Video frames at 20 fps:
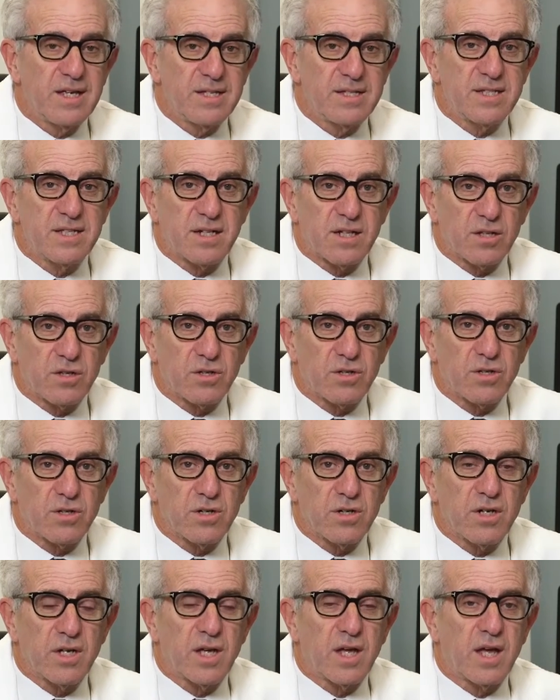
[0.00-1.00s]
easy to
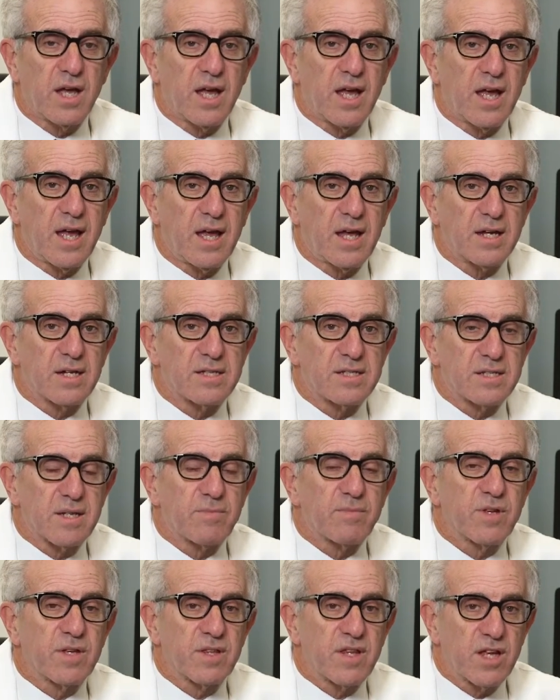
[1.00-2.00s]
learn, and
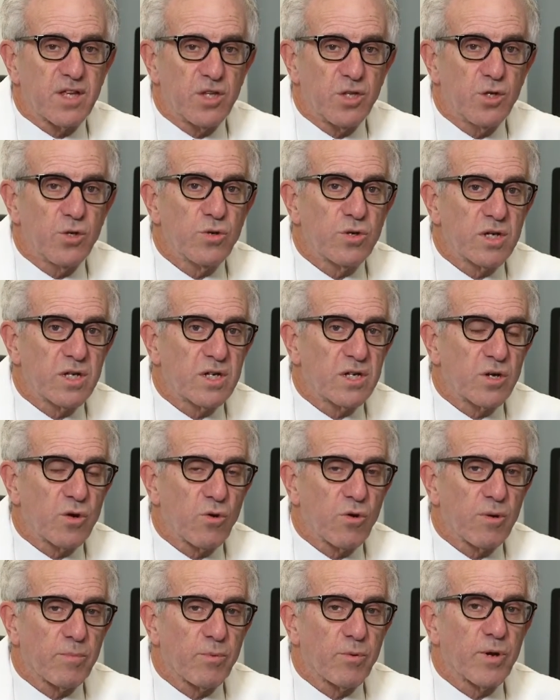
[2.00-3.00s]
something that you can
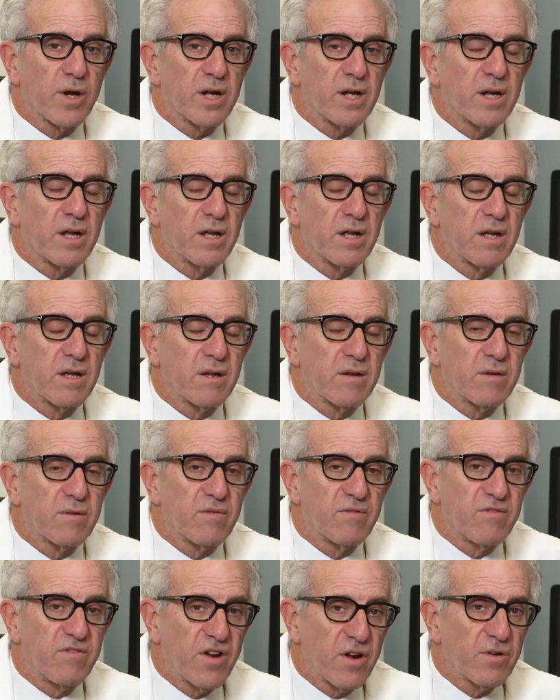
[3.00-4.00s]
incorporate
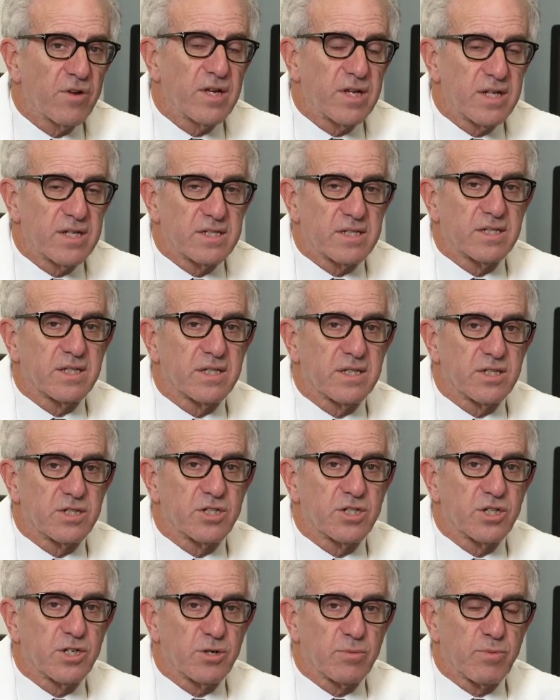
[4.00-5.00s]
very easily
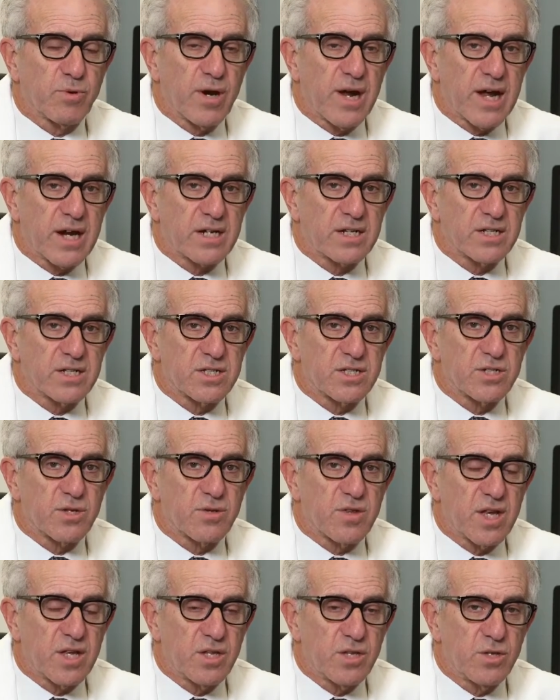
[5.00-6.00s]
into your practice
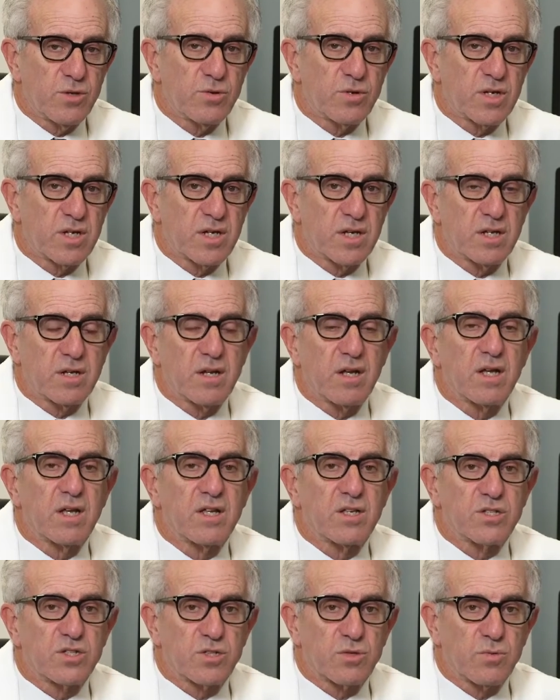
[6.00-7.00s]
so that you can
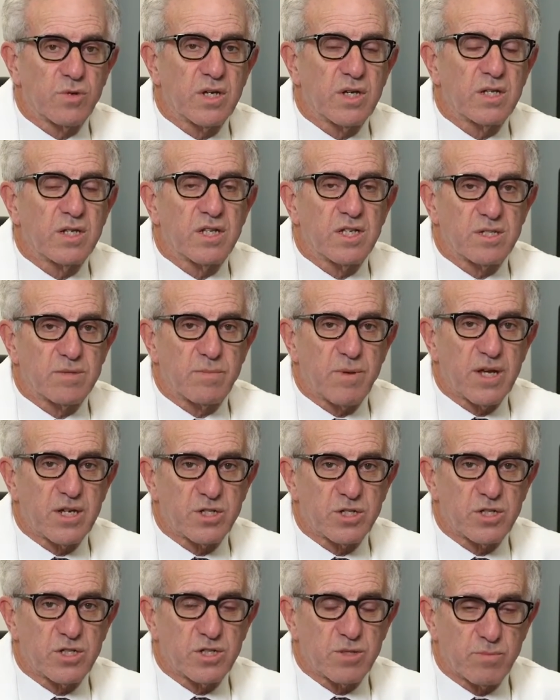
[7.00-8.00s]
screen these
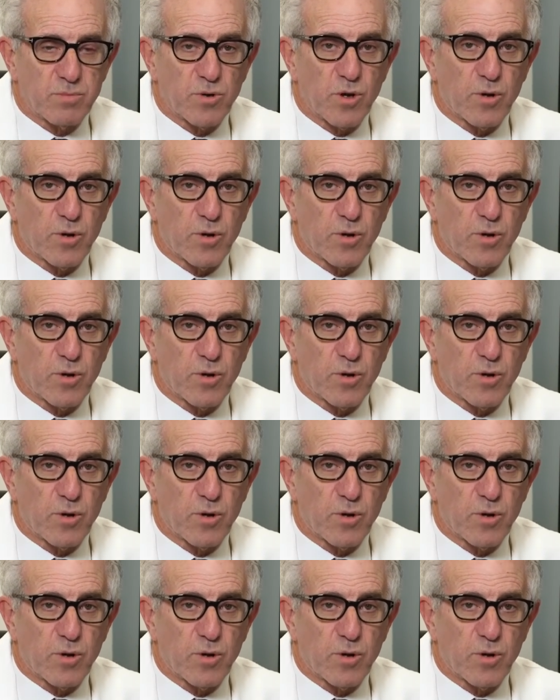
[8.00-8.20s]
patients